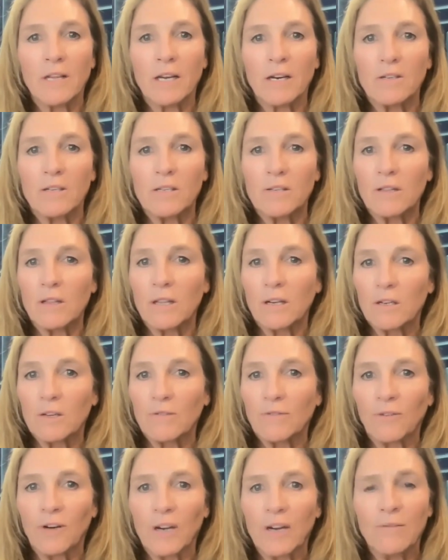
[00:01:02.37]
There's
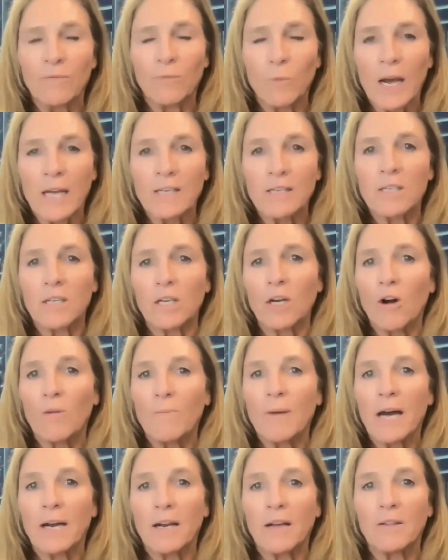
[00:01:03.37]
free ways to go
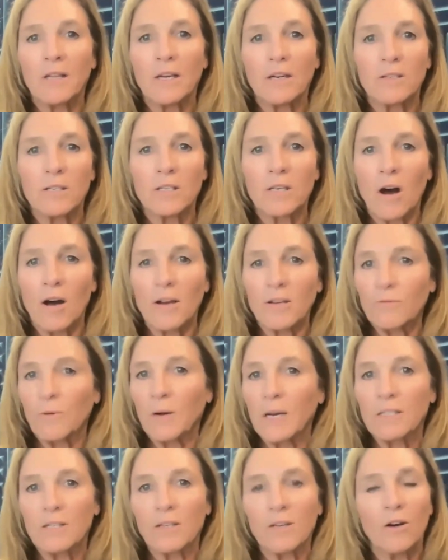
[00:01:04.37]
about it. There's cost
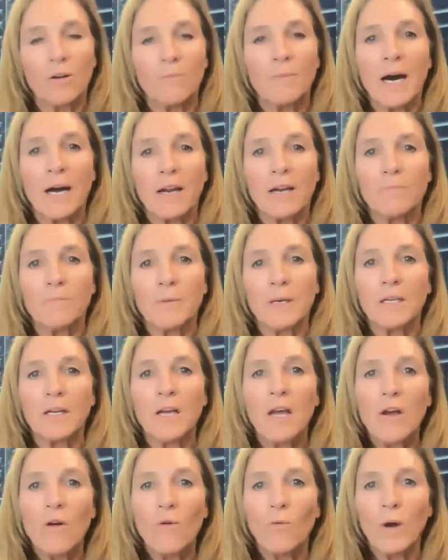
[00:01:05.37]
ways to go about it. But
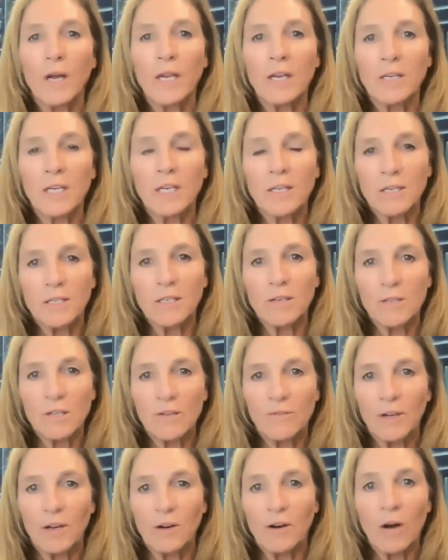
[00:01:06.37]
what you need to do
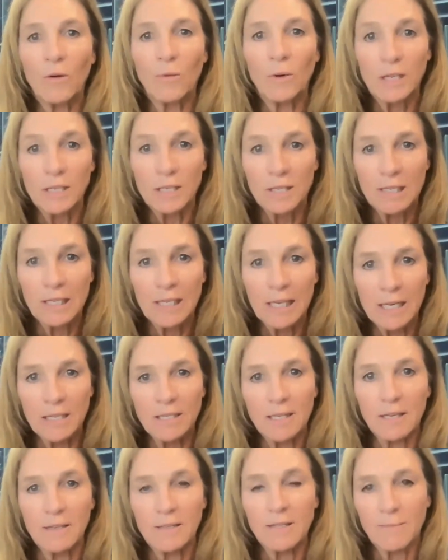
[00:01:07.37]
is figure out what is
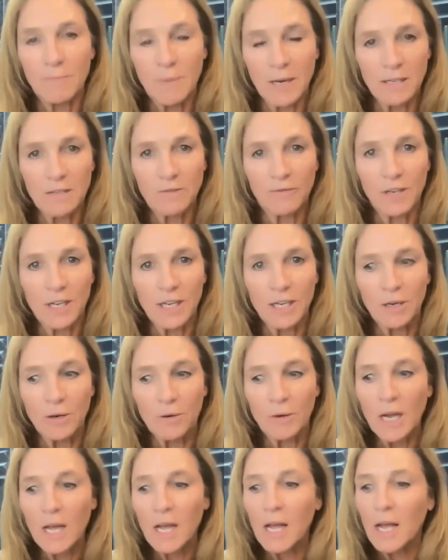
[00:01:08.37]
easiest and best for you.